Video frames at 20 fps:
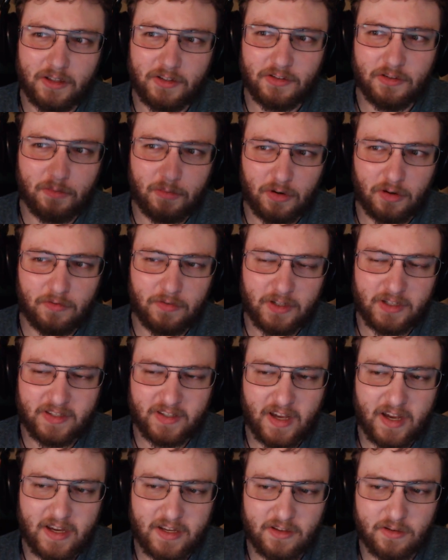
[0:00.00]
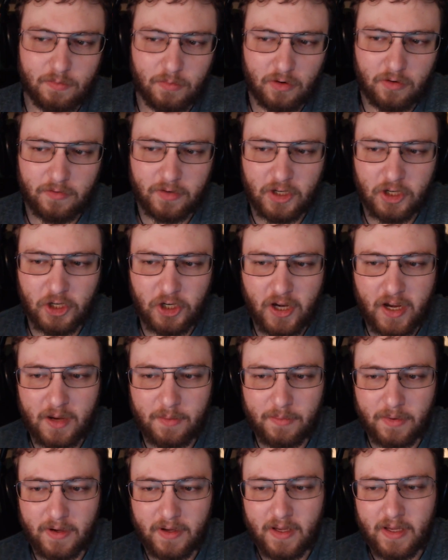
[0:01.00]
It's the perfect size, the perfect
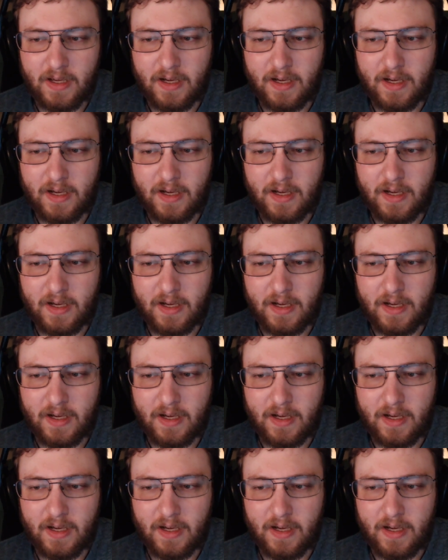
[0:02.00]
shape.